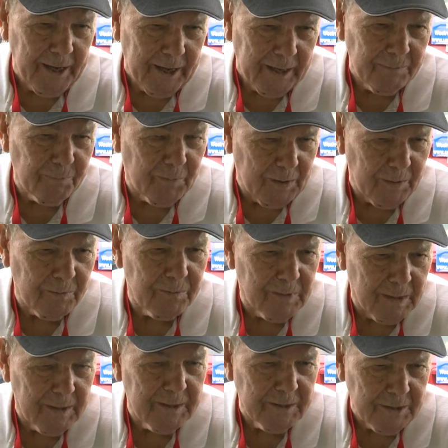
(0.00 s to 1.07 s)

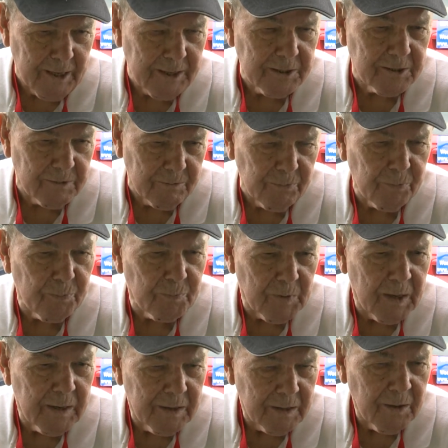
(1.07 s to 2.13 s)
it just
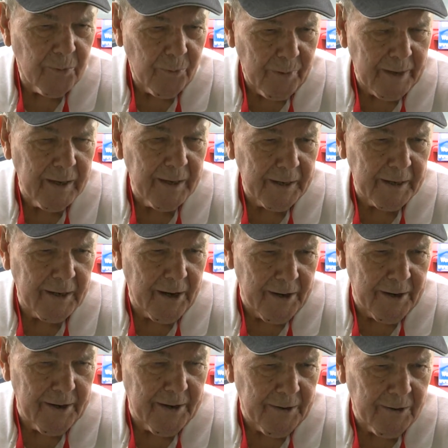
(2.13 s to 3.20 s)
really
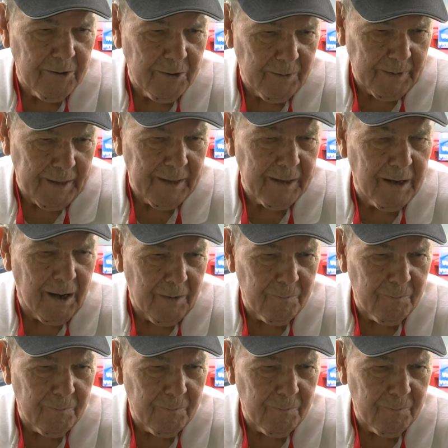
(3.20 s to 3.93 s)
carried on, and